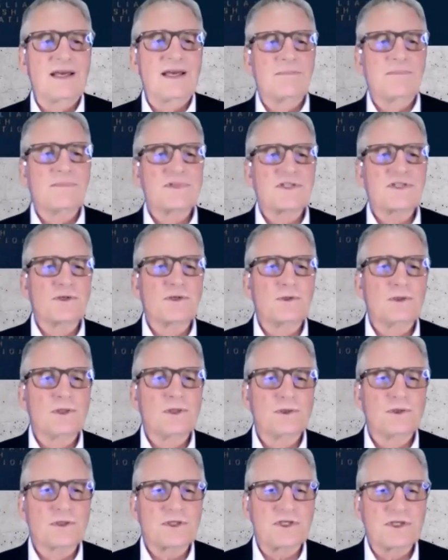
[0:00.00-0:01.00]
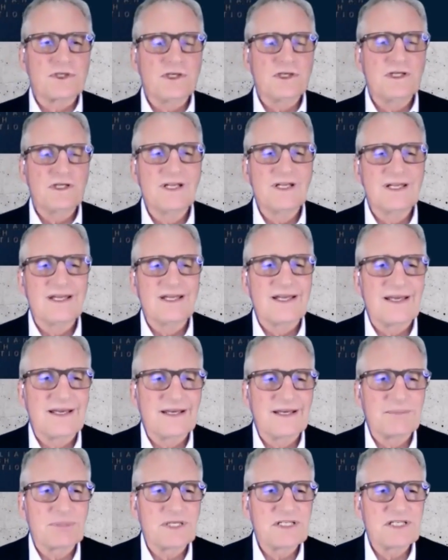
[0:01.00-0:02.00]
Saul, your turn.
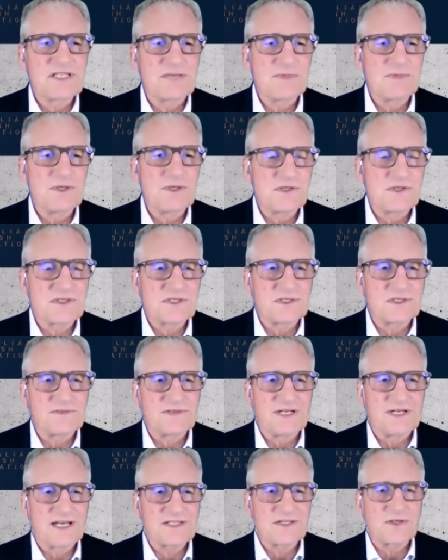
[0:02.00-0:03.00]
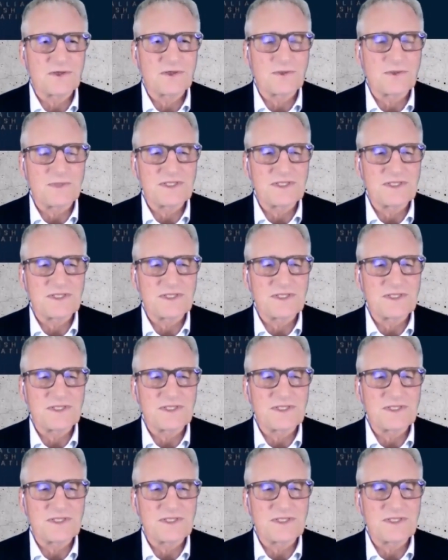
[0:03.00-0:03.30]
Please unmute yourself and ask your